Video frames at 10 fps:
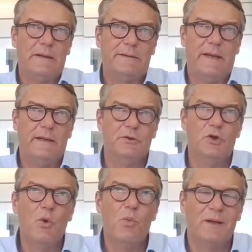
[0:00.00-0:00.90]
They
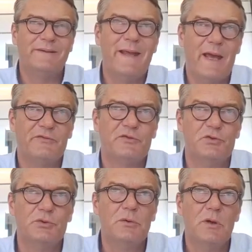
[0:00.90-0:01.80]
know what they have to
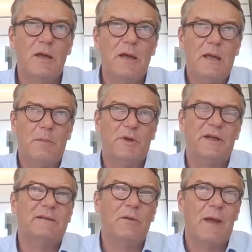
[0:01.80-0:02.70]
do. But
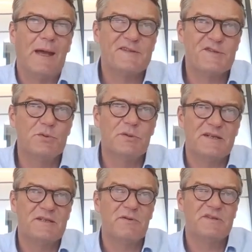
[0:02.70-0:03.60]
as soon
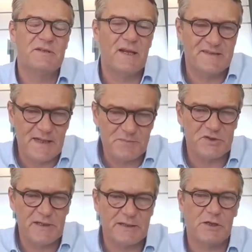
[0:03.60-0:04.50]
as there is an
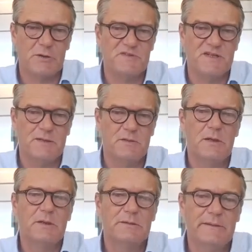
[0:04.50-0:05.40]
exception that comes in,
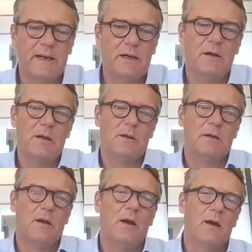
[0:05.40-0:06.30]
there,
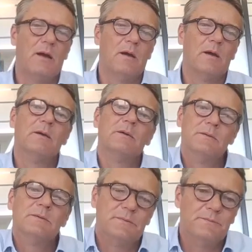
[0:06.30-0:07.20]

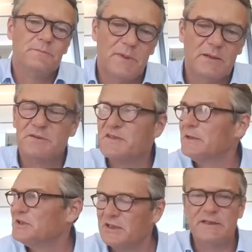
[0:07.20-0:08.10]
I would say
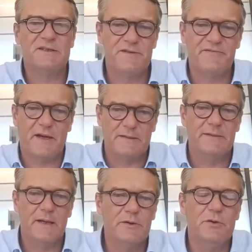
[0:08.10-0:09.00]
the shit hits the fan.
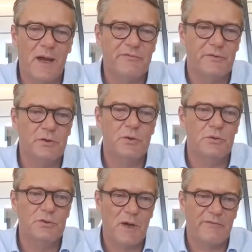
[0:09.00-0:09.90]
There you
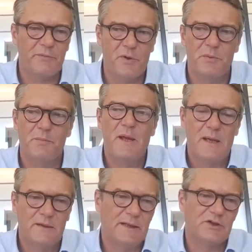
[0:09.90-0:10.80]
have a problem
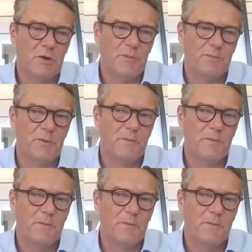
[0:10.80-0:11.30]
that come up.